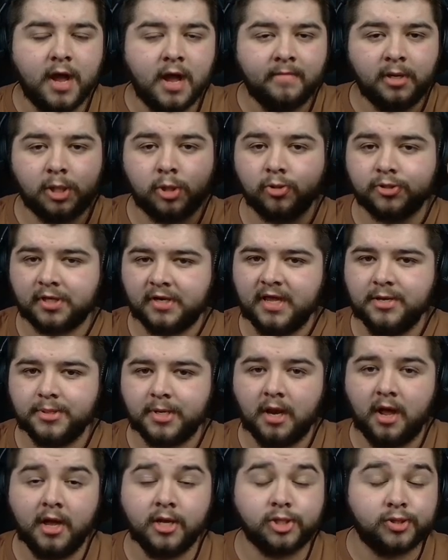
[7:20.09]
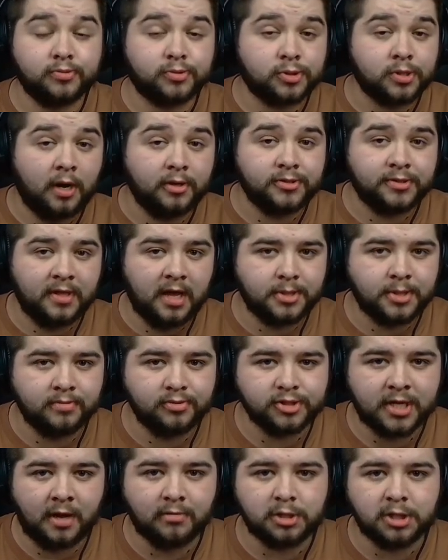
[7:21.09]
be sure to leave a like, subscribe to the FM
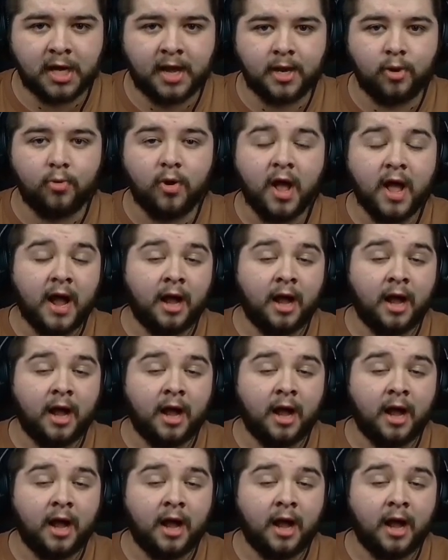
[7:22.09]
Scout channel,